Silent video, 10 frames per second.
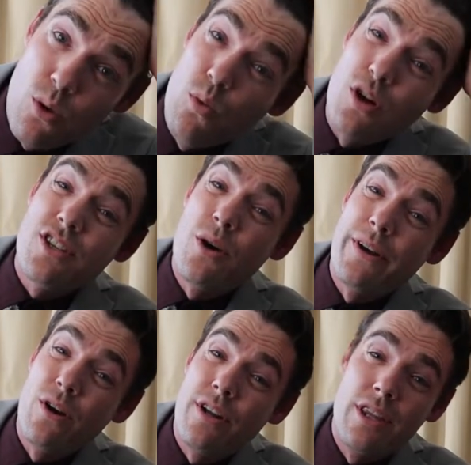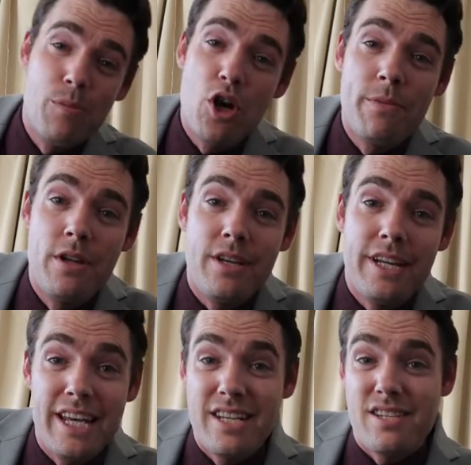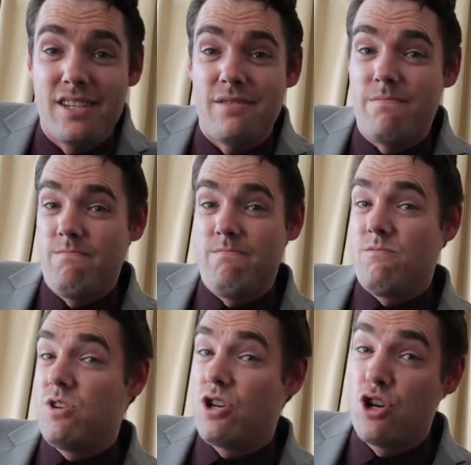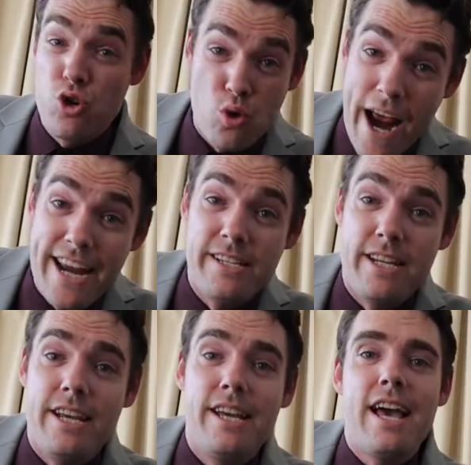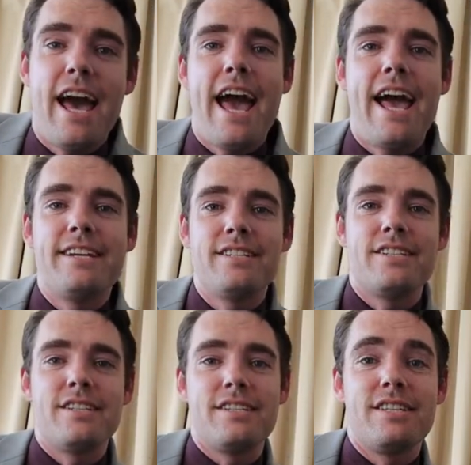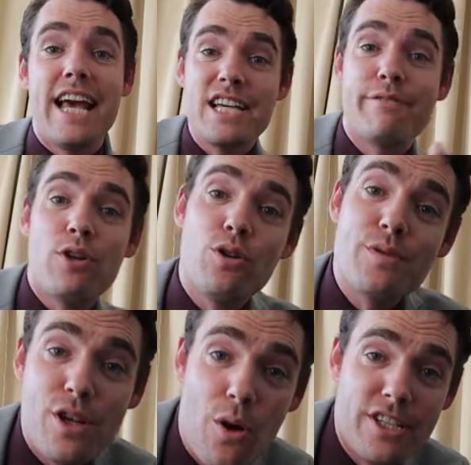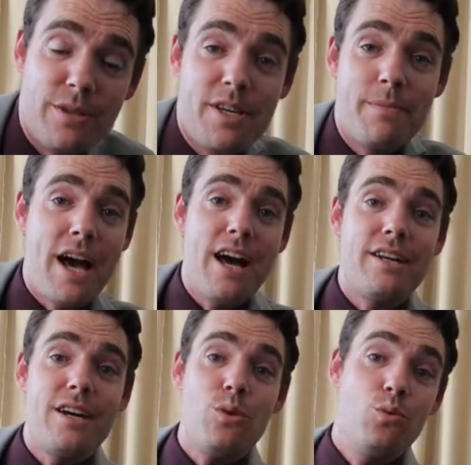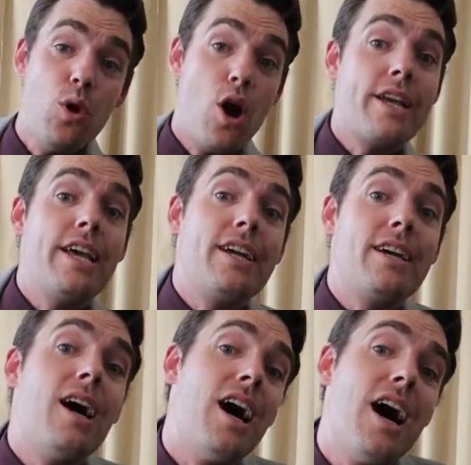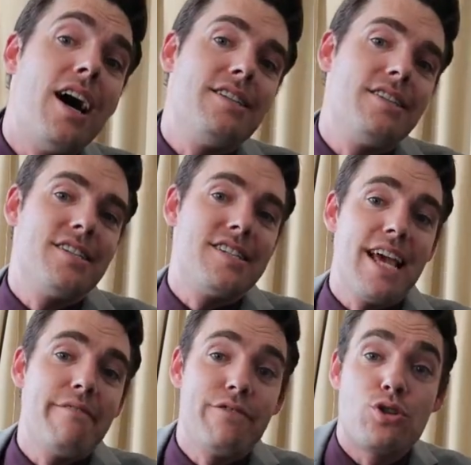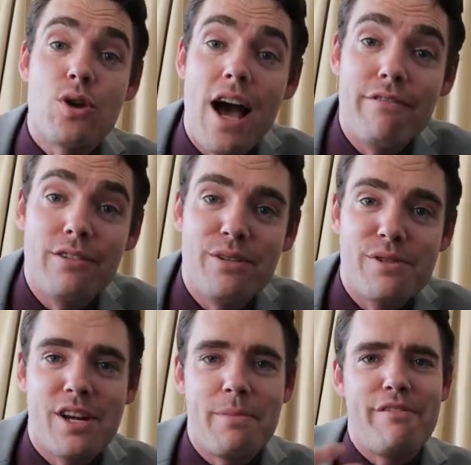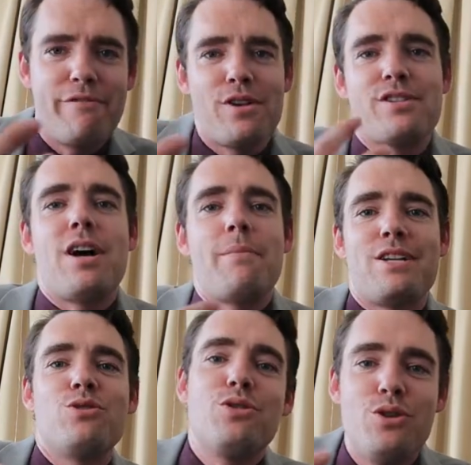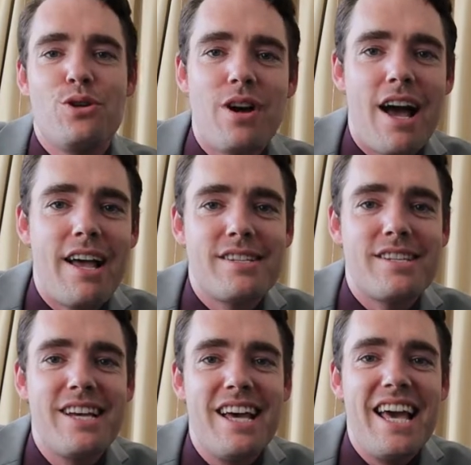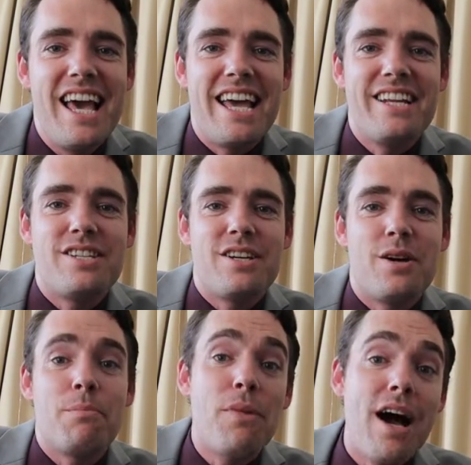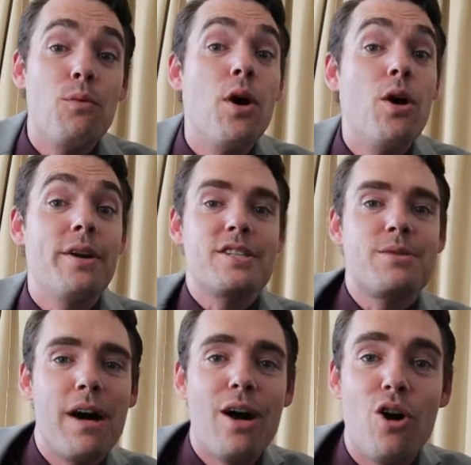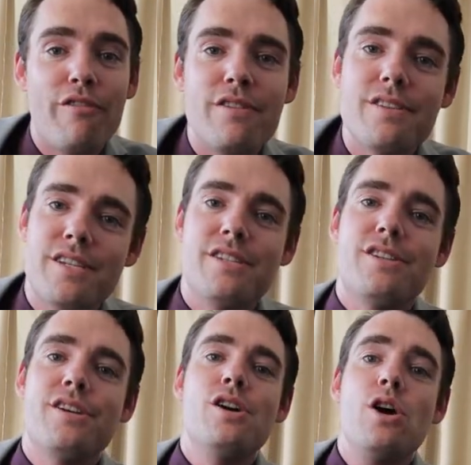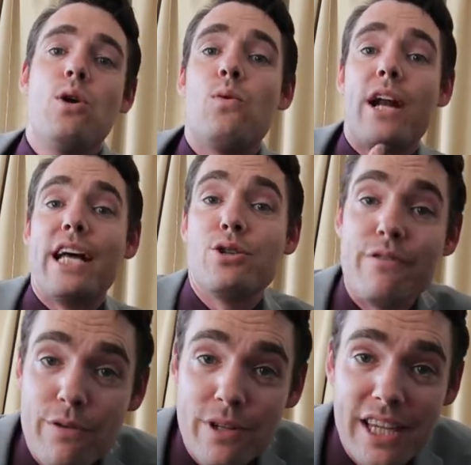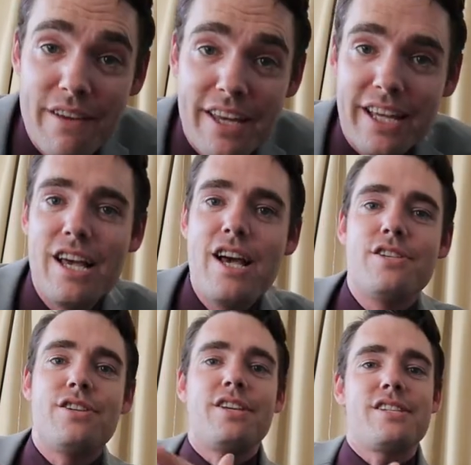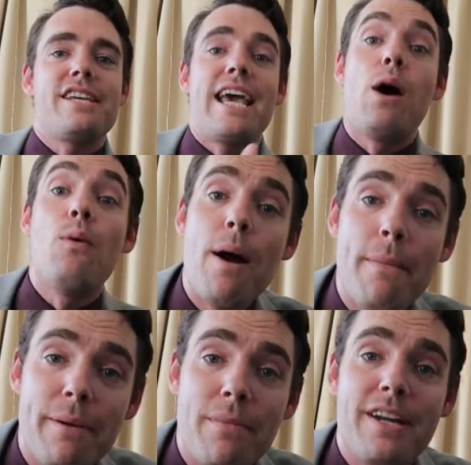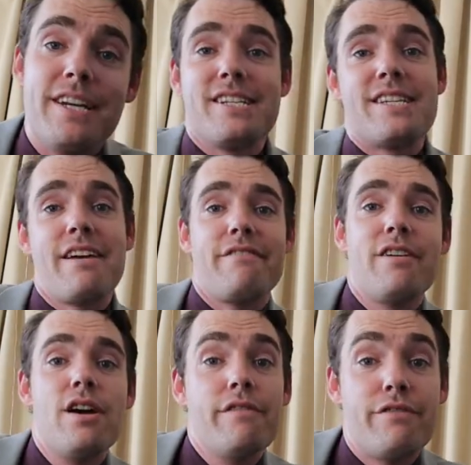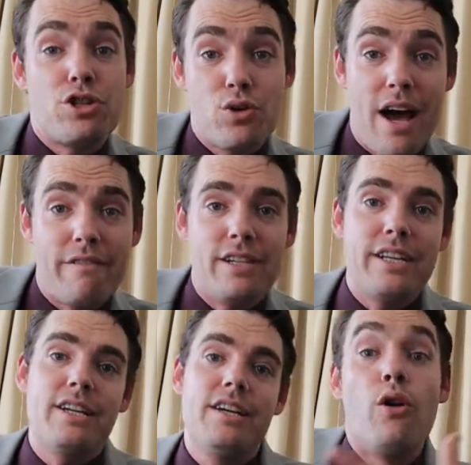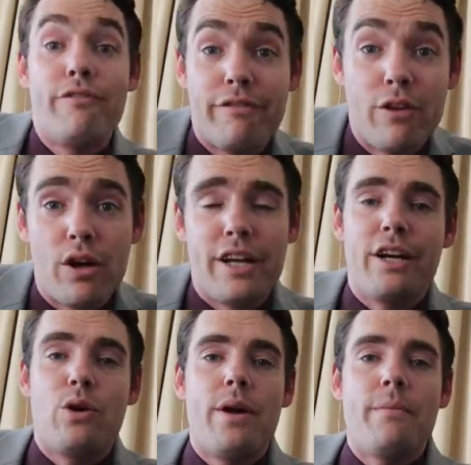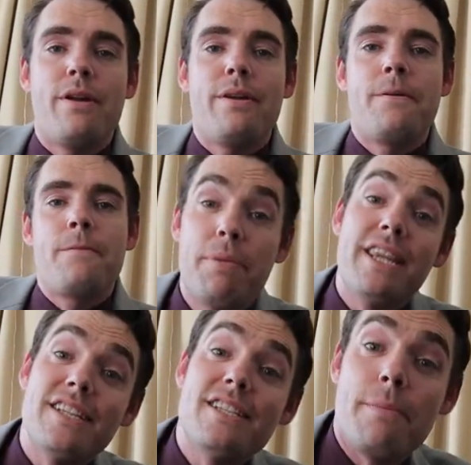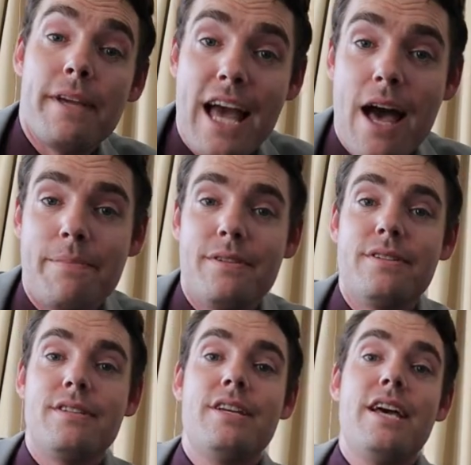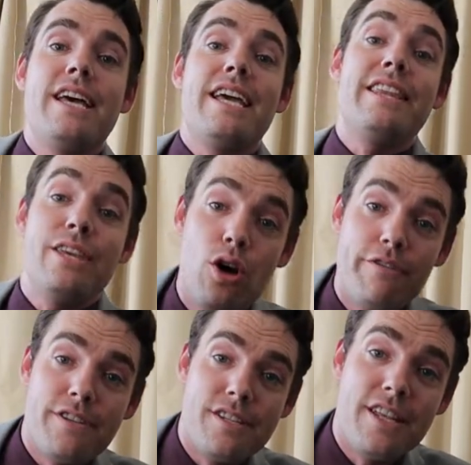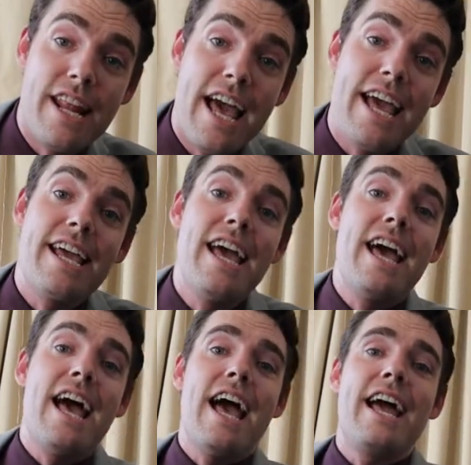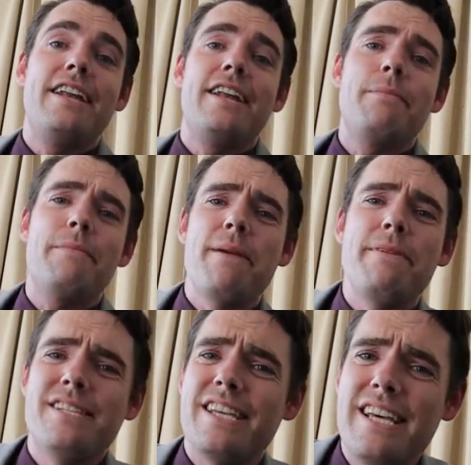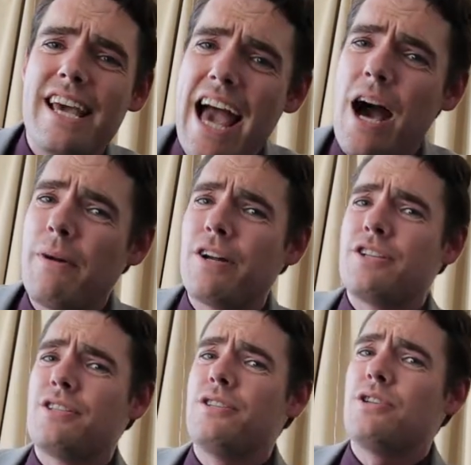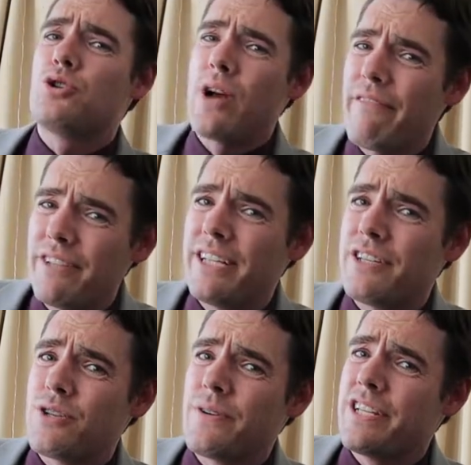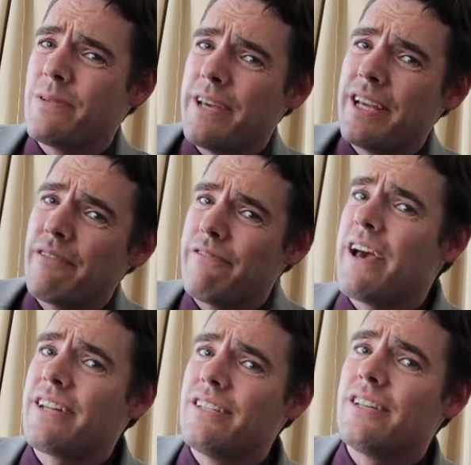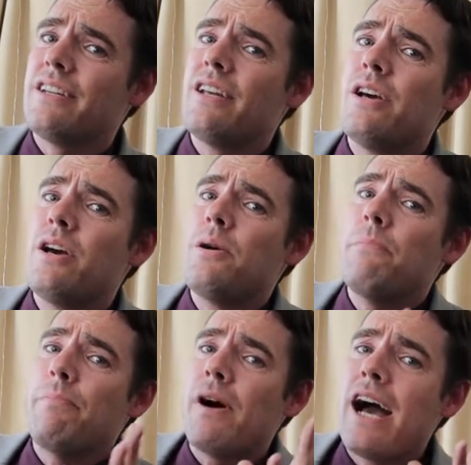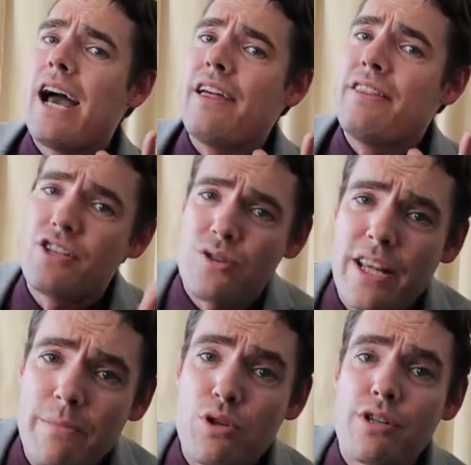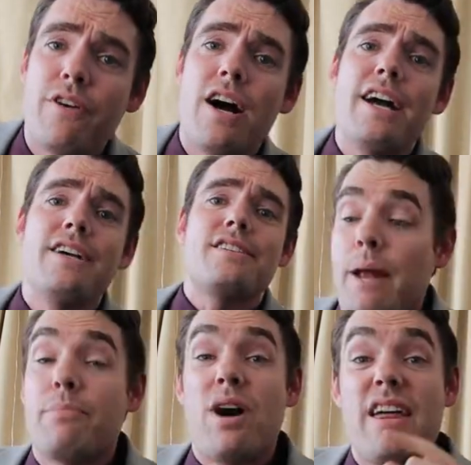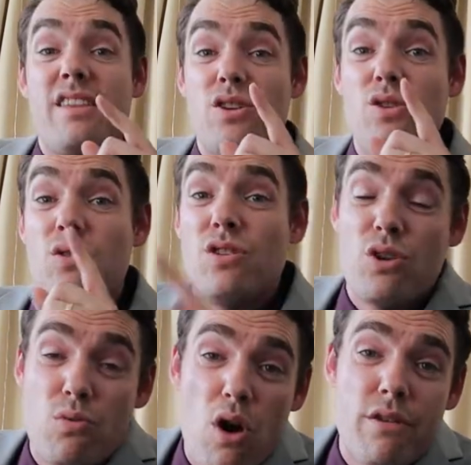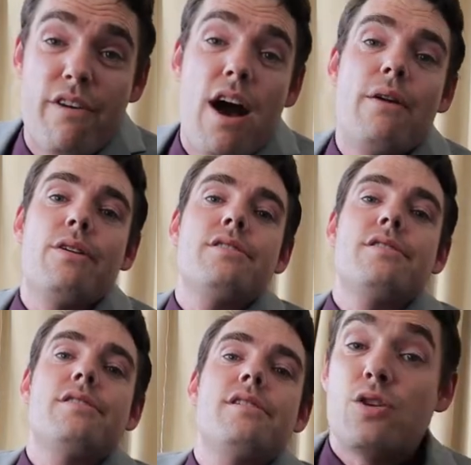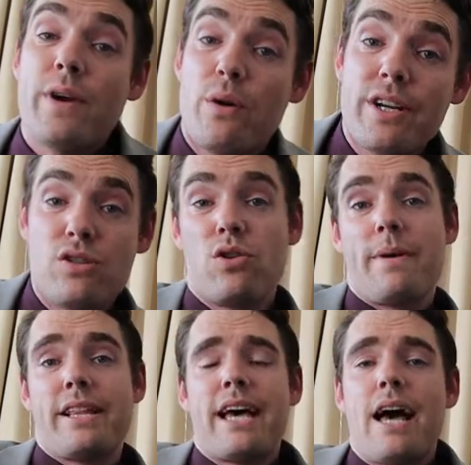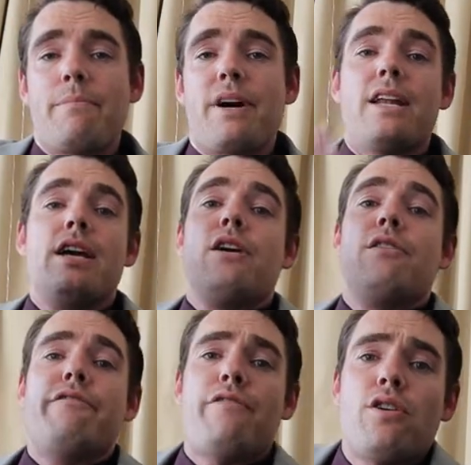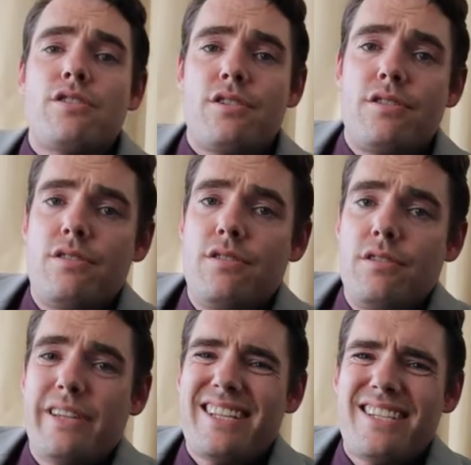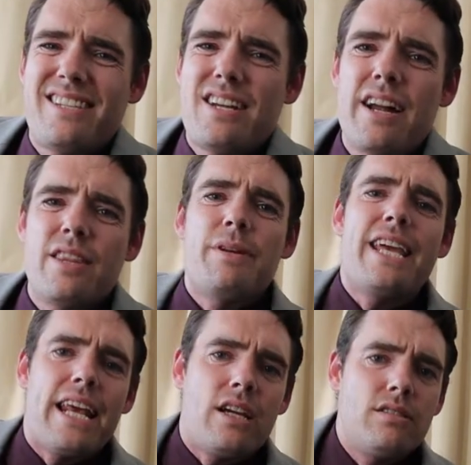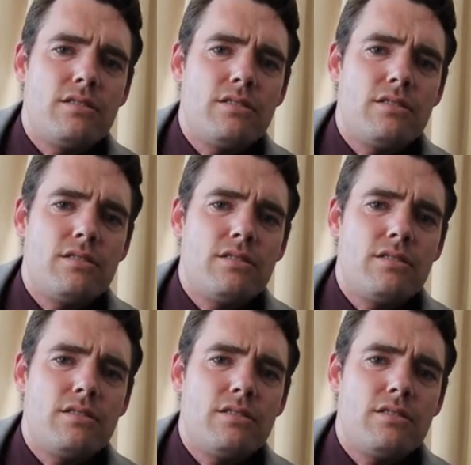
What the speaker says: What's going on at the moment is crazy. And today's vlog was going to be about working hard to save for travel. It was going to be the first time I took you guys into my world, into my office, into what I do for a living, so you can see how I make money to save for traveling or for vlogging equipment. But then something happened in the office today and it made me see how much the travel industry is being affected by the Australian bushfires and by the new coronavirus. So we're going to talk about that, but first, let's start at the beginning.